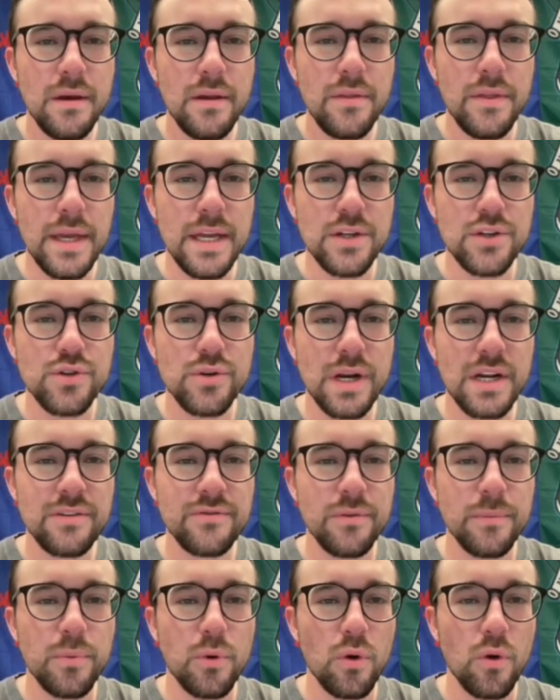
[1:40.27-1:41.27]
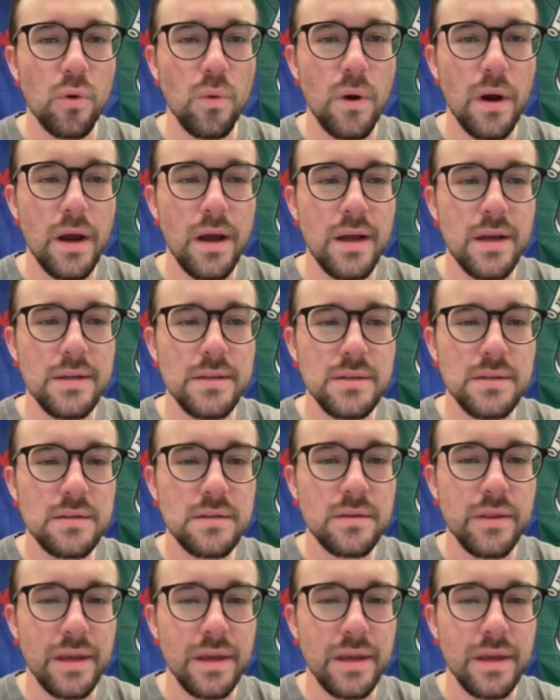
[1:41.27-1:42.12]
Then transfer portal wise,